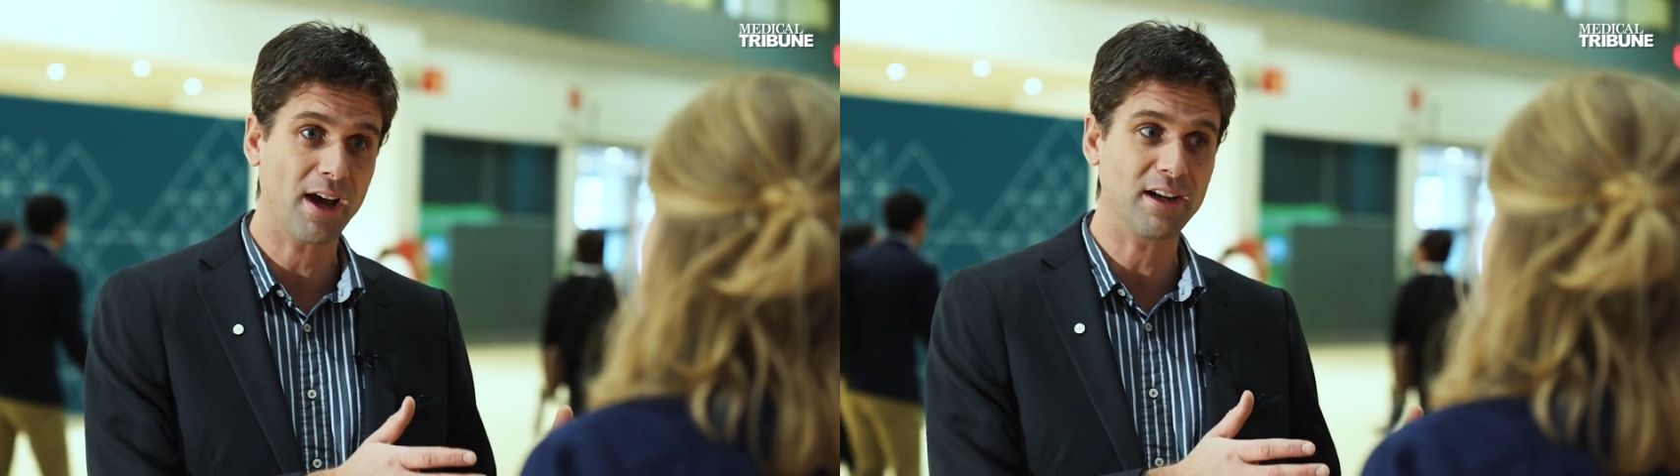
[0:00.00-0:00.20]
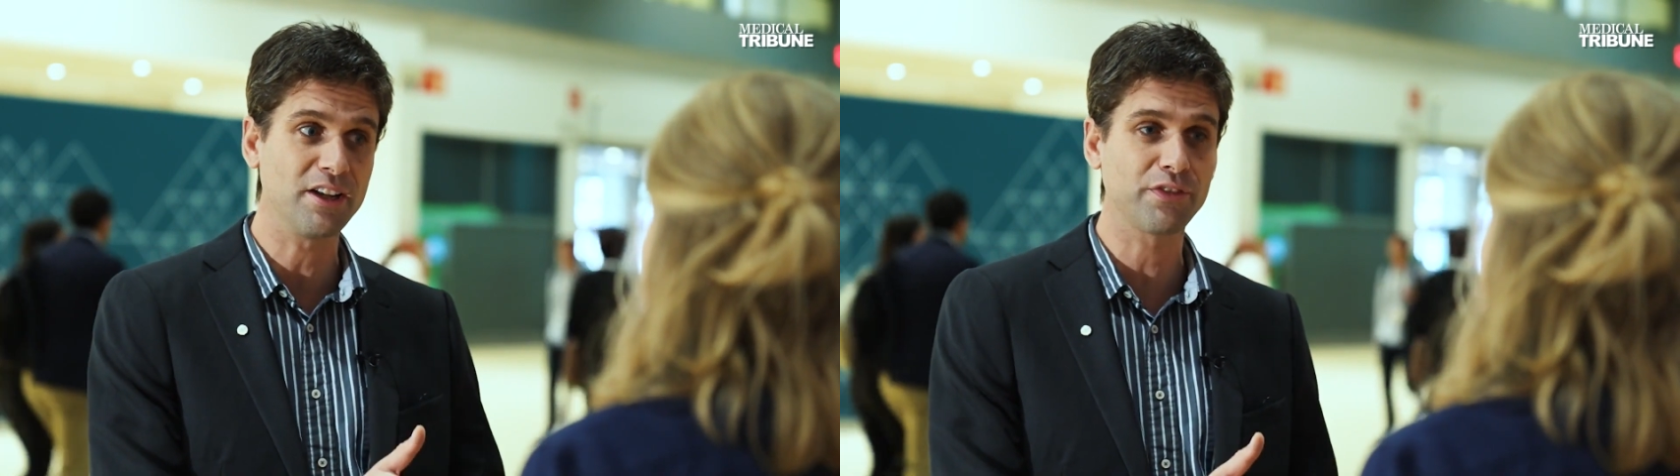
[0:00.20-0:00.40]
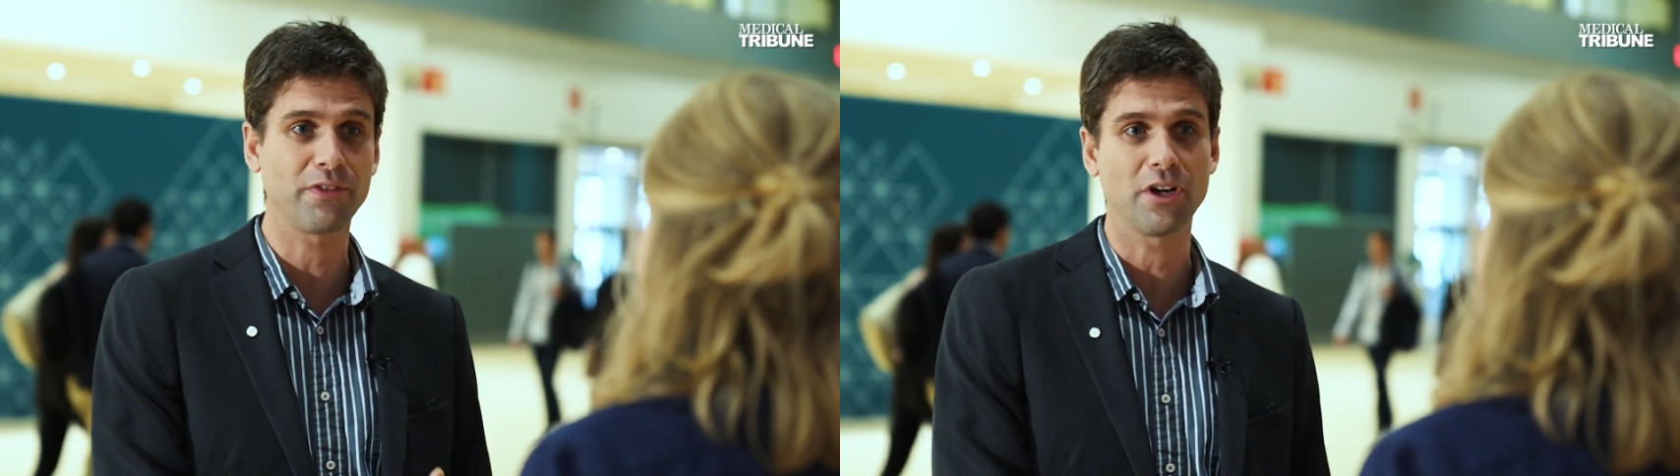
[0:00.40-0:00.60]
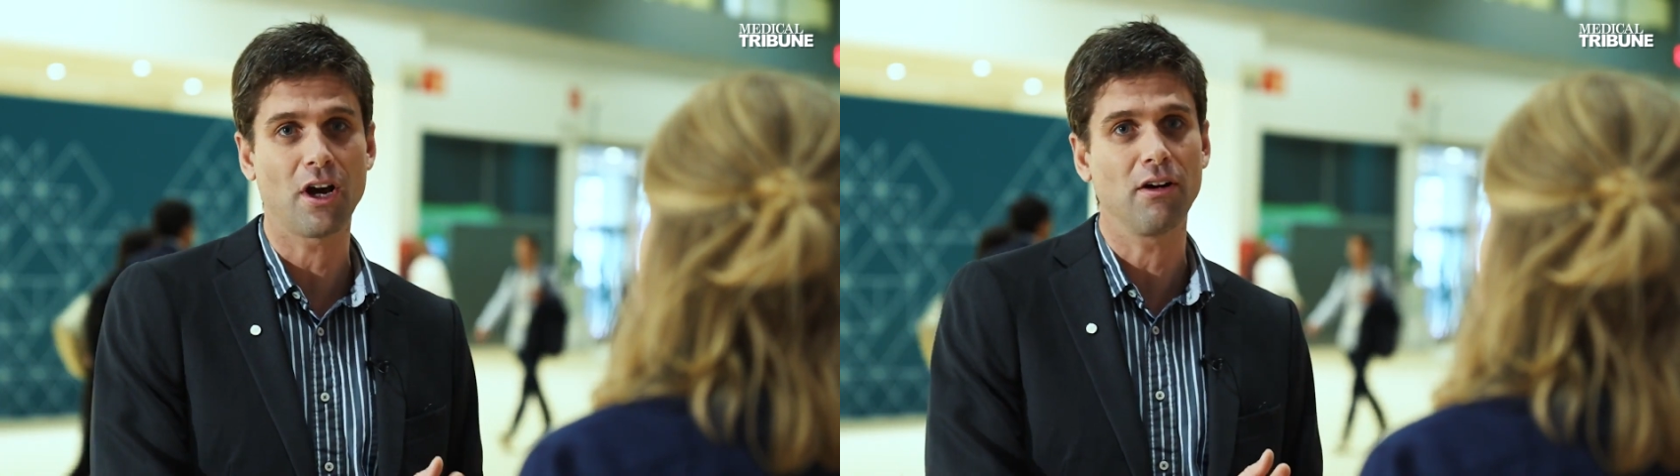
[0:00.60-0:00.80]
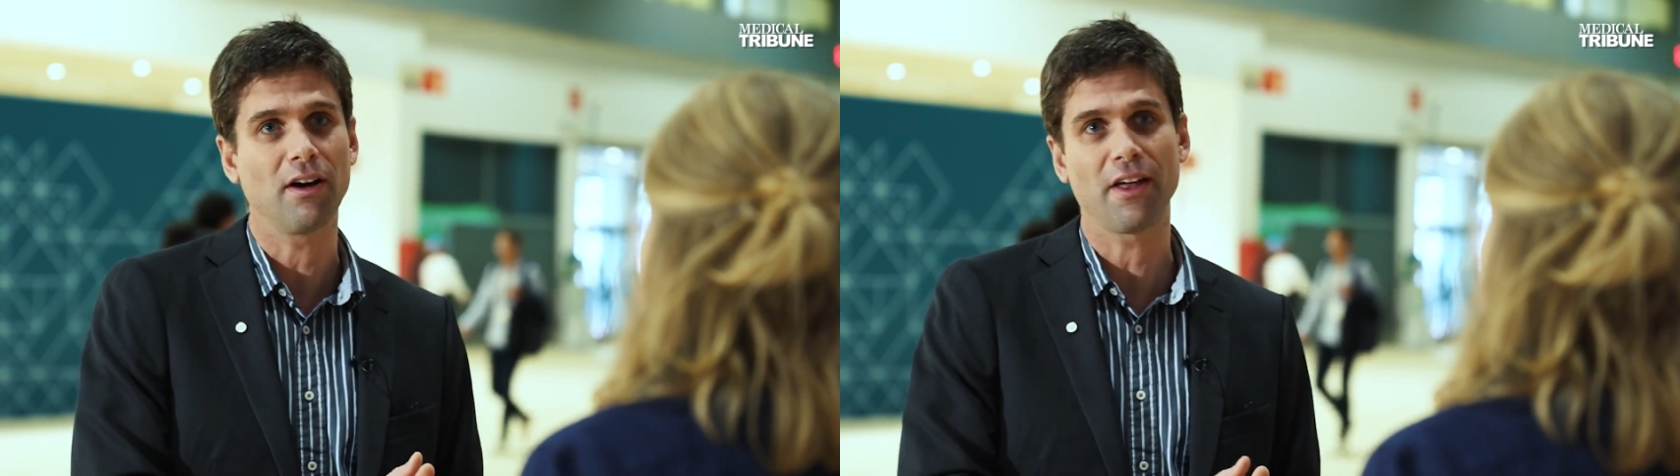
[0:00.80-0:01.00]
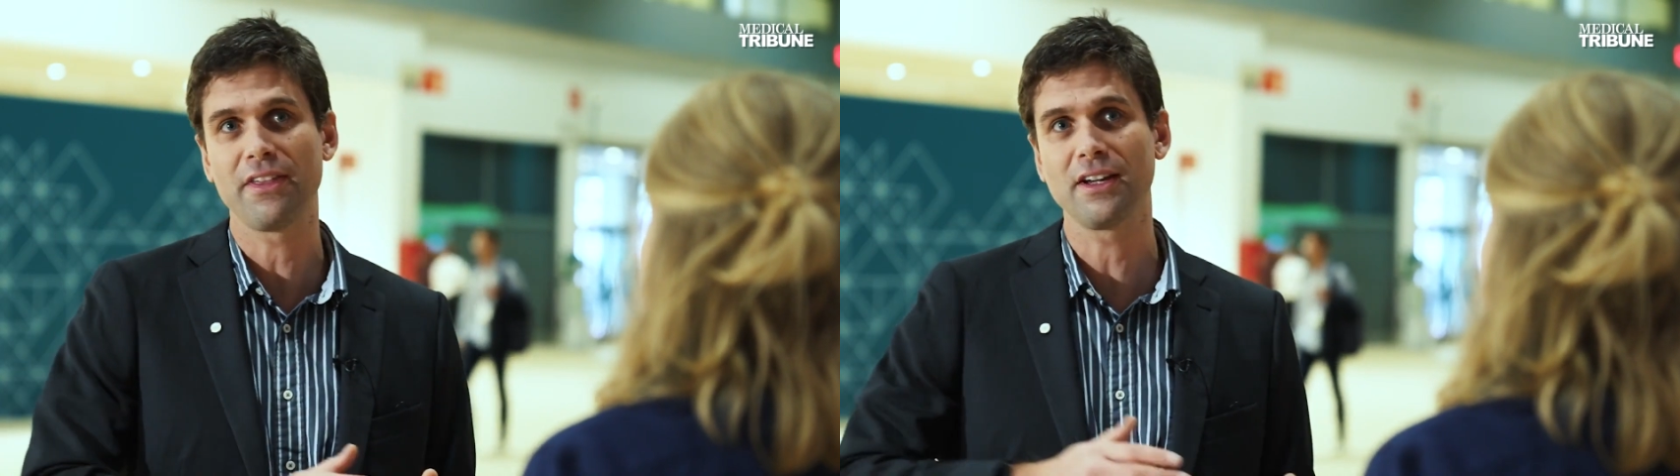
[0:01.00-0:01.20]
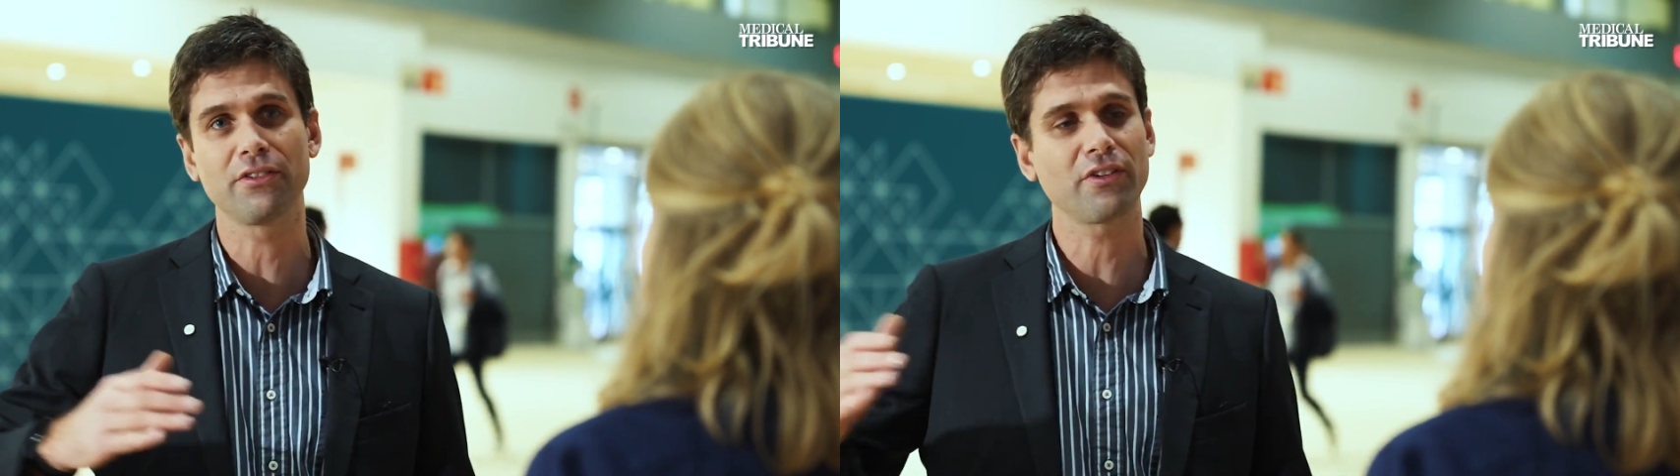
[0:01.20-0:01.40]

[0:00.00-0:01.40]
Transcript: at least for now. I think it's